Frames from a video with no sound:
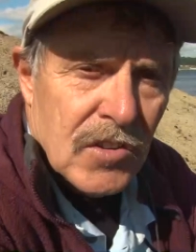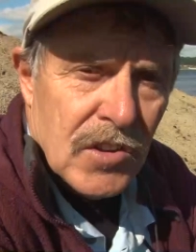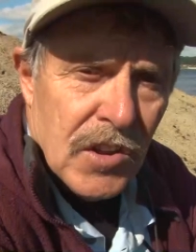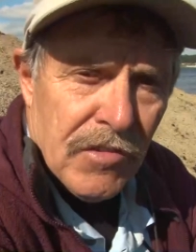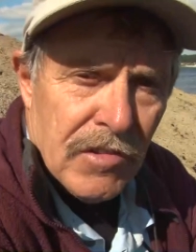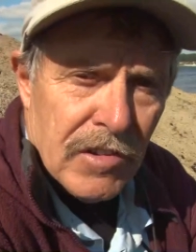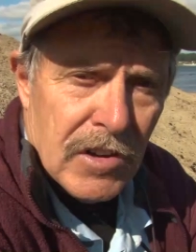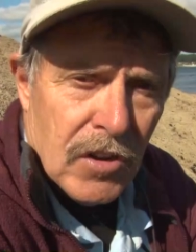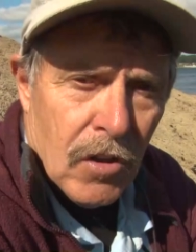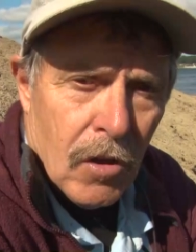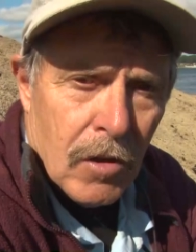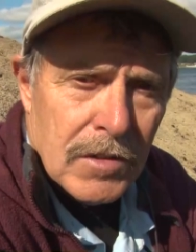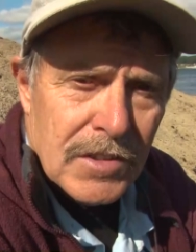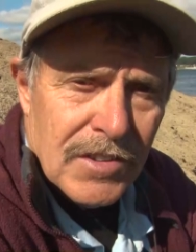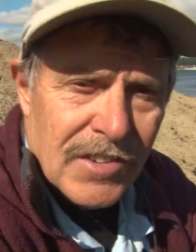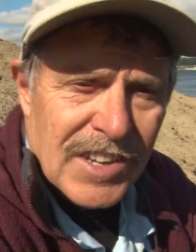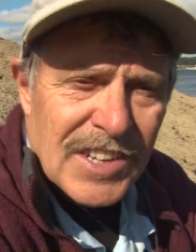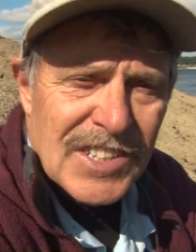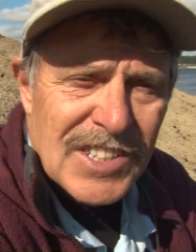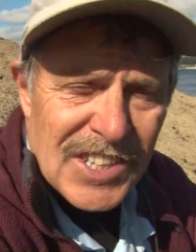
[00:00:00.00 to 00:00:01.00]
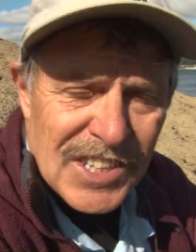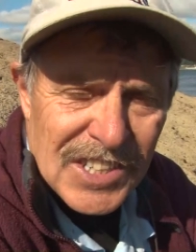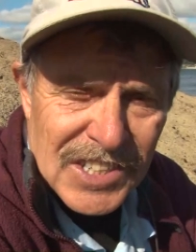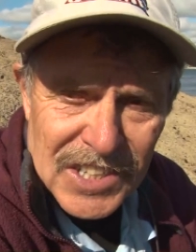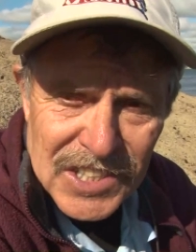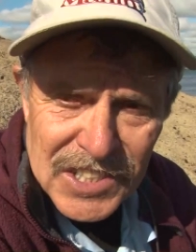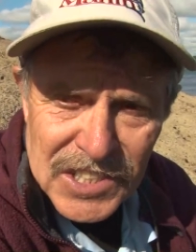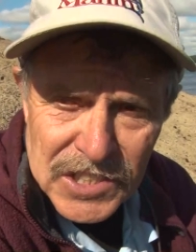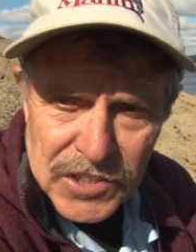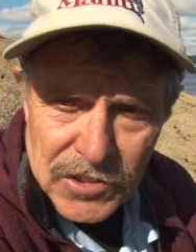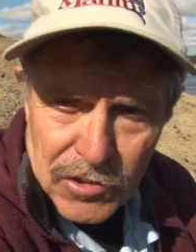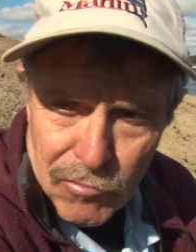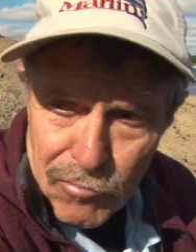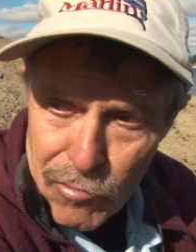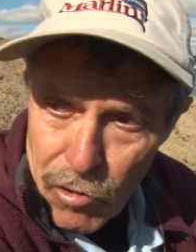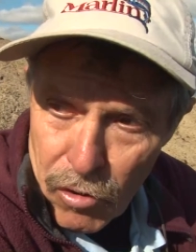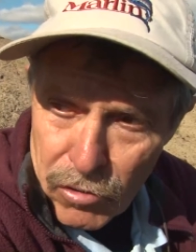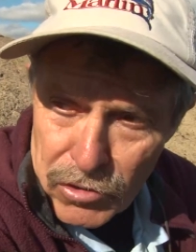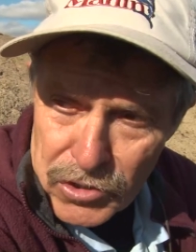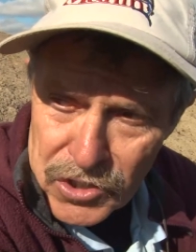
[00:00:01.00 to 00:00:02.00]
Different types of consistencies of the
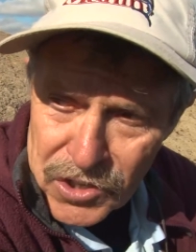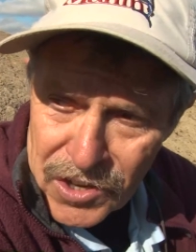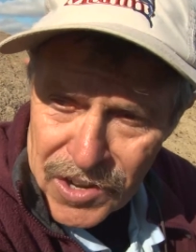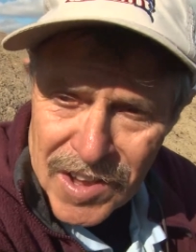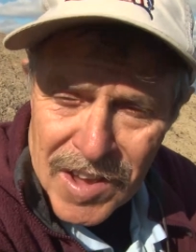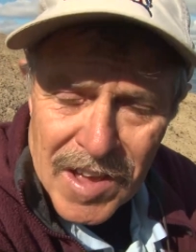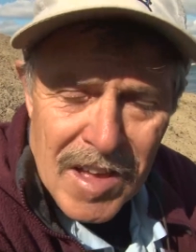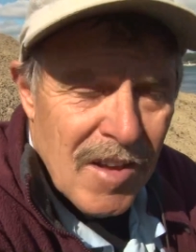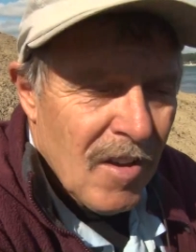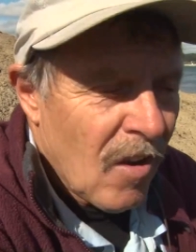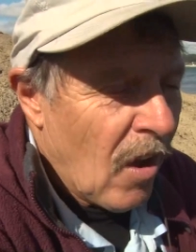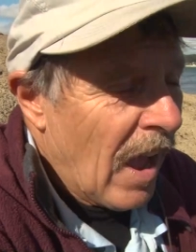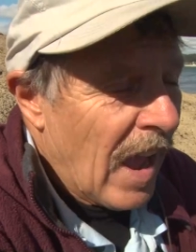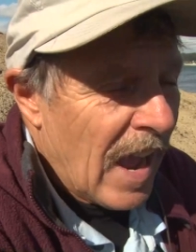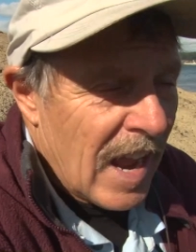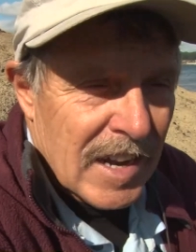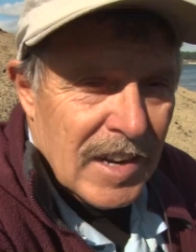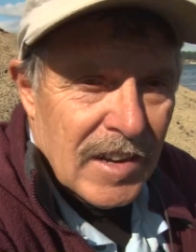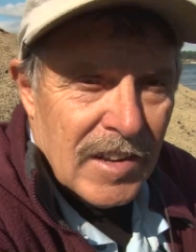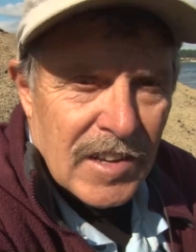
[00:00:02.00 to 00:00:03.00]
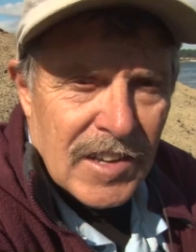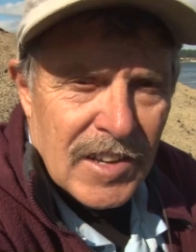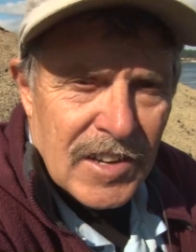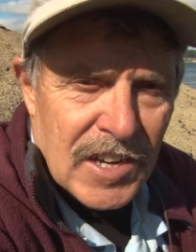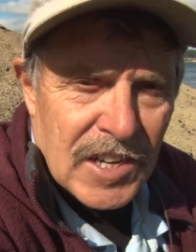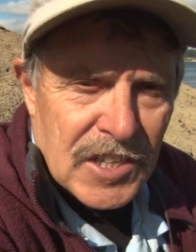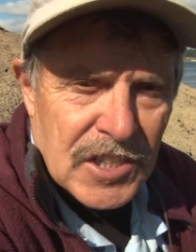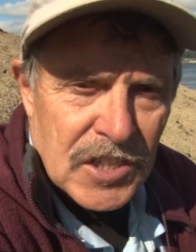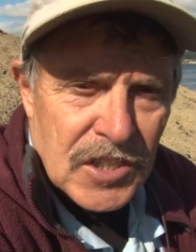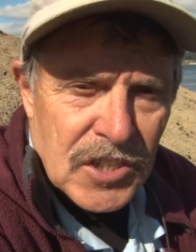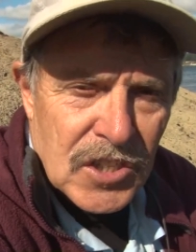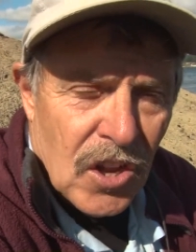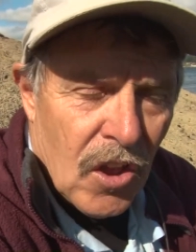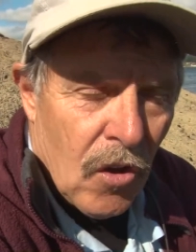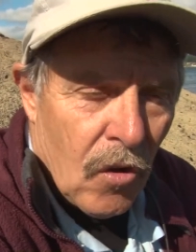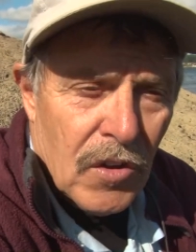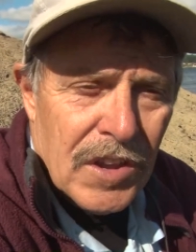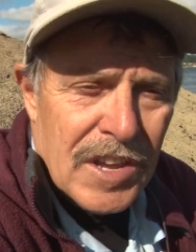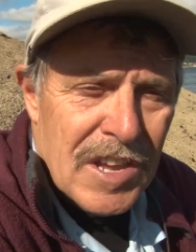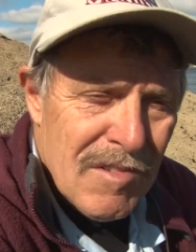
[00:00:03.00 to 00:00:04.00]
rocks and conditions,
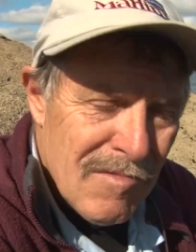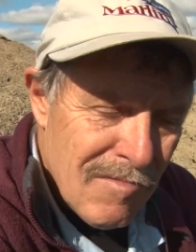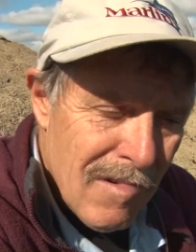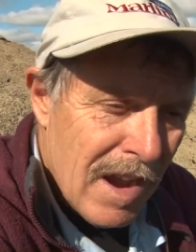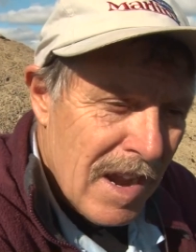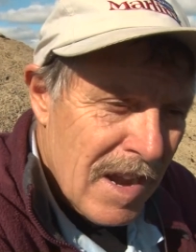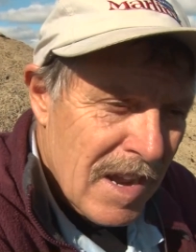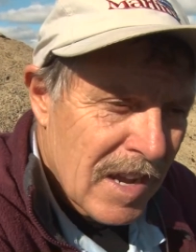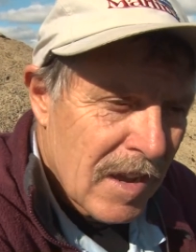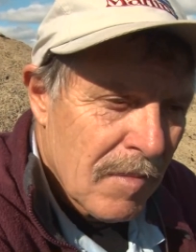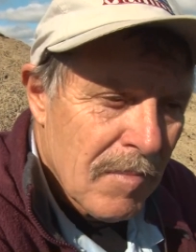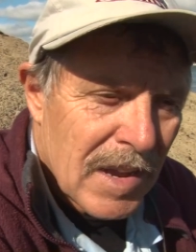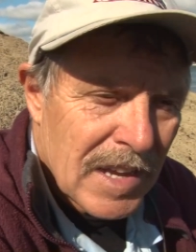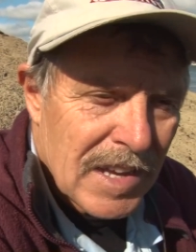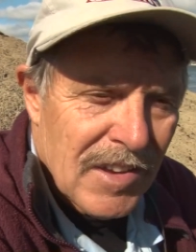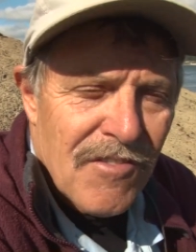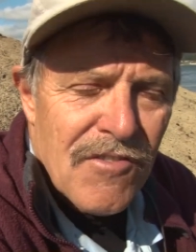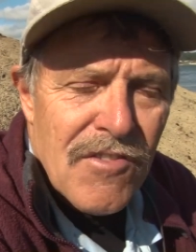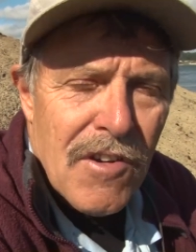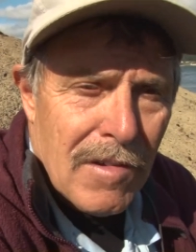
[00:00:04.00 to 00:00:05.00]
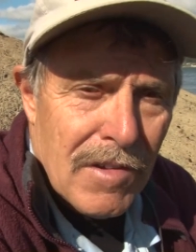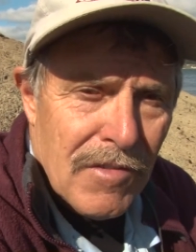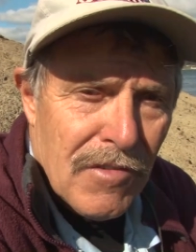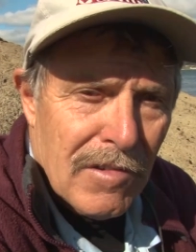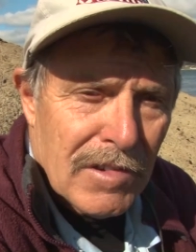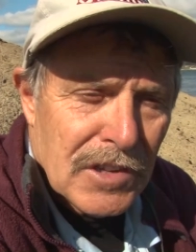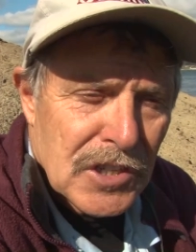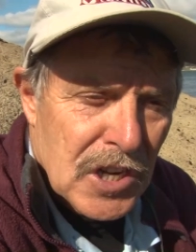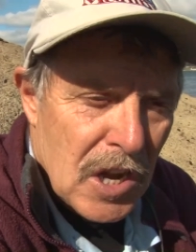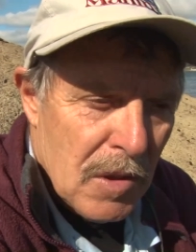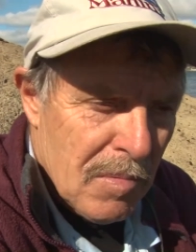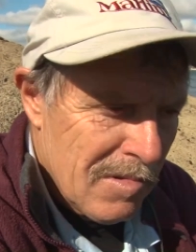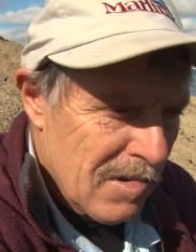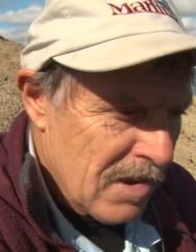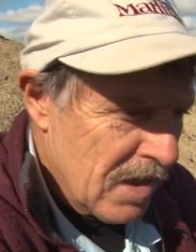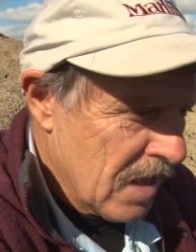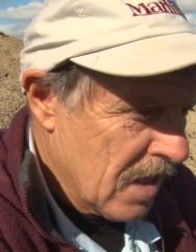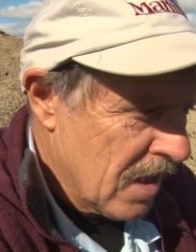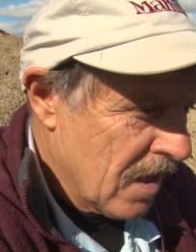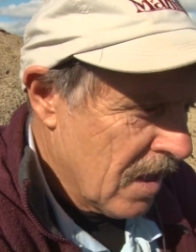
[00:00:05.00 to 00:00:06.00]
that is rain, can make it very, very
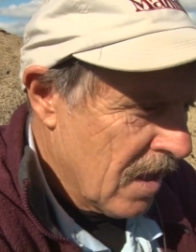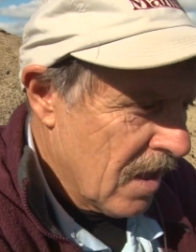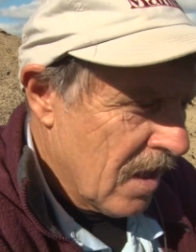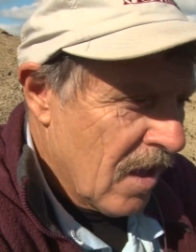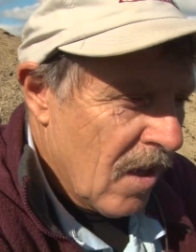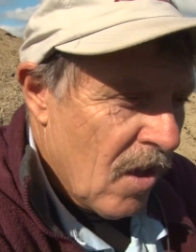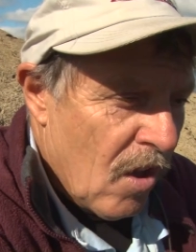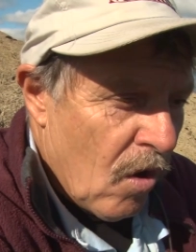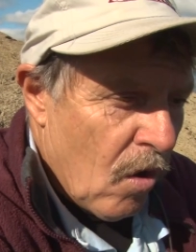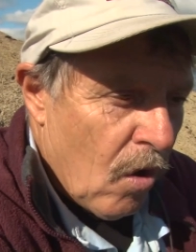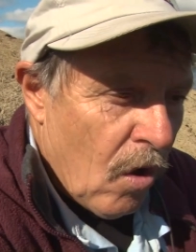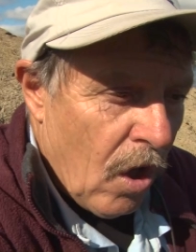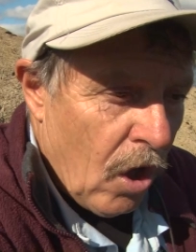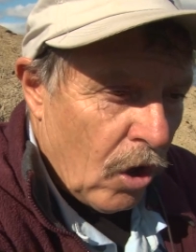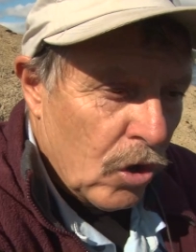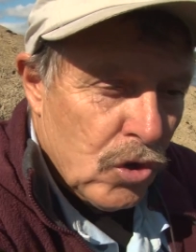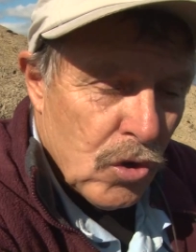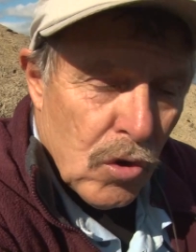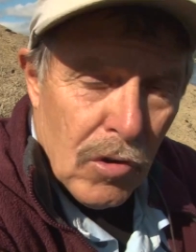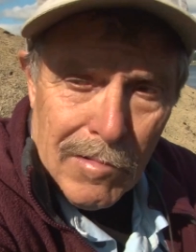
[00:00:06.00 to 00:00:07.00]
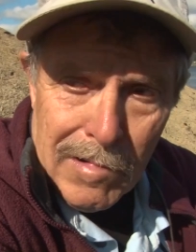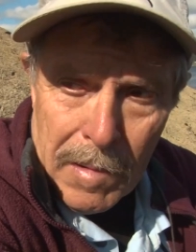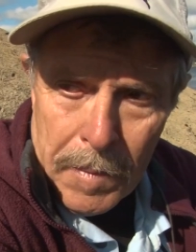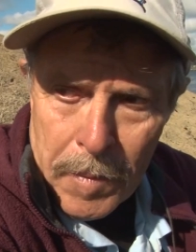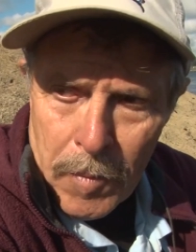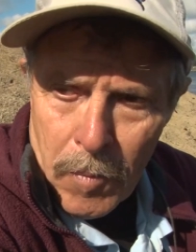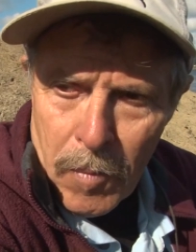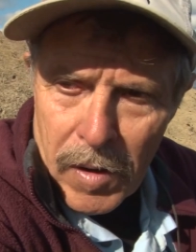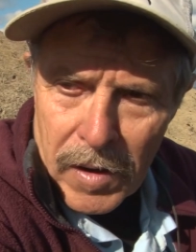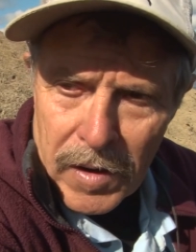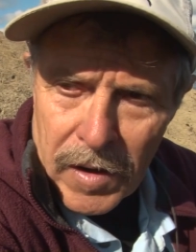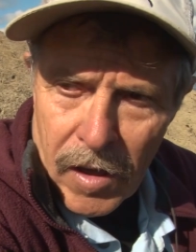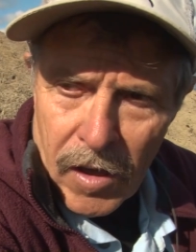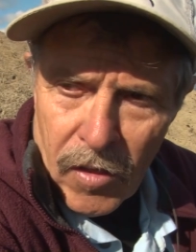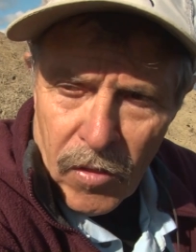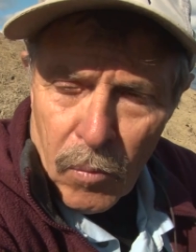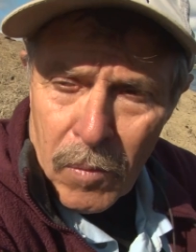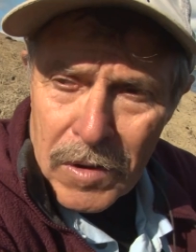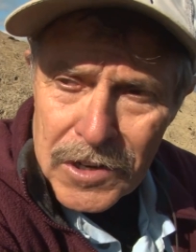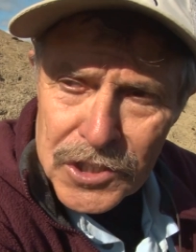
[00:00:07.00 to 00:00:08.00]
slippery. A good gripping one
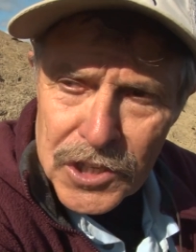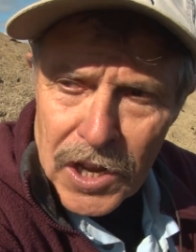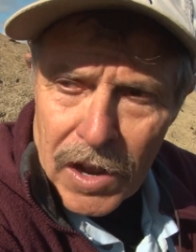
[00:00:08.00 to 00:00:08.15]
are the ones